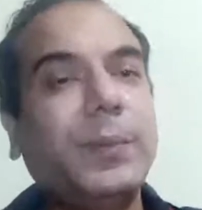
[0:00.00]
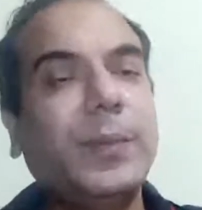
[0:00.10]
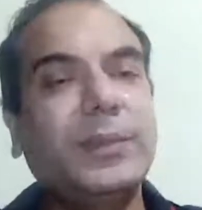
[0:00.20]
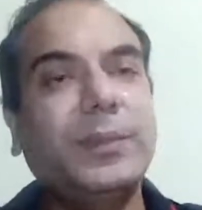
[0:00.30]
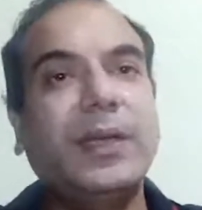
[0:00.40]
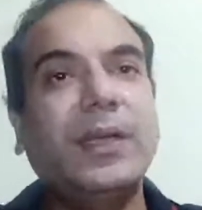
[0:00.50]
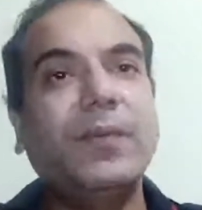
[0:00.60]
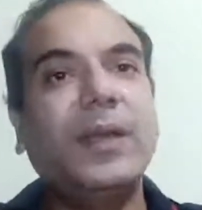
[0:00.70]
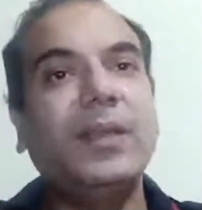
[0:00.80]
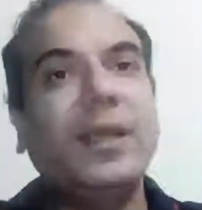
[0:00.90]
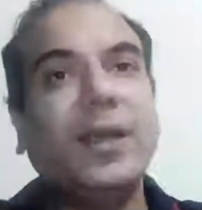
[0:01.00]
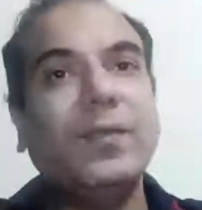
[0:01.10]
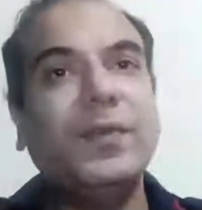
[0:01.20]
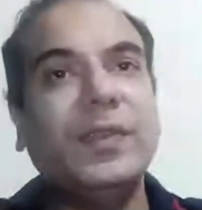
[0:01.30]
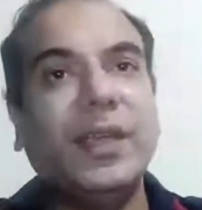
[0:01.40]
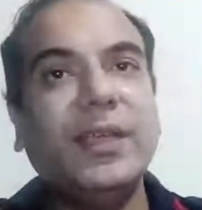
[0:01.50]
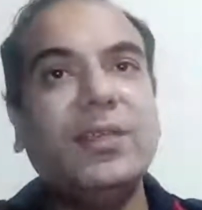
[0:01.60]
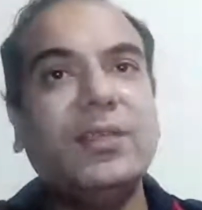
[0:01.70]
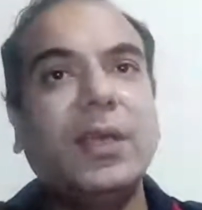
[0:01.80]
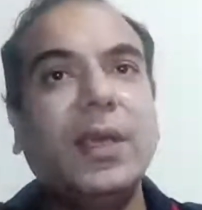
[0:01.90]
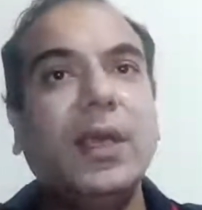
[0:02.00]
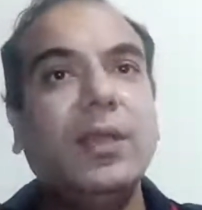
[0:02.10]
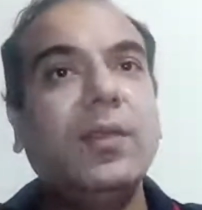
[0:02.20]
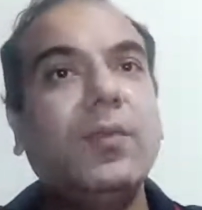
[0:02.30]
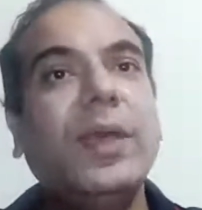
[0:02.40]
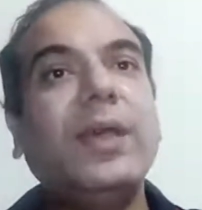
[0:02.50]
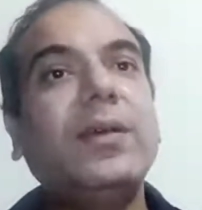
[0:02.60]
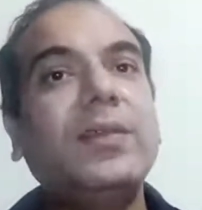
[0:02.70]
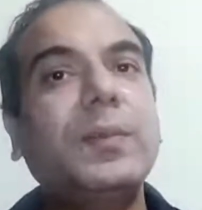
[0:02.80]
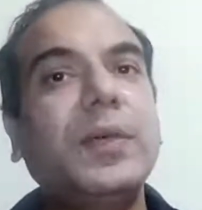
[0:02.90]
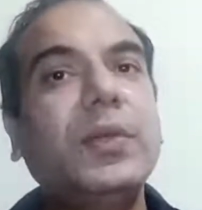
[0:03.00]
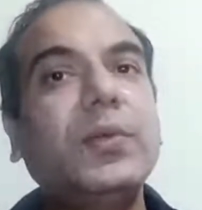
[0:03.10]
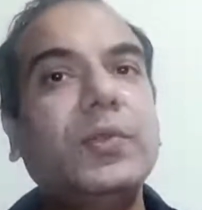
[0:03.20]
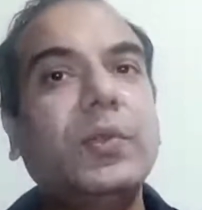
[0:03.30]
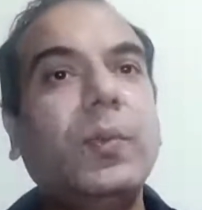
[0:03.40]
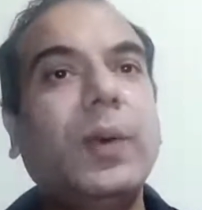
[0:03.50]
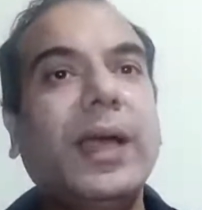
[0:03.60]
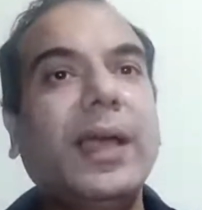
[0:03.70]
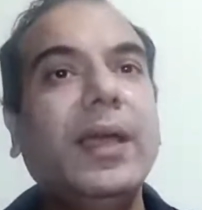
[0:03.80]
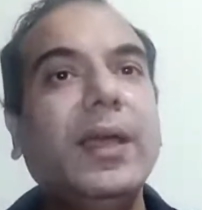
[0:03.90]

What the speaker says: perspective, and they have changed the way customer used to buy.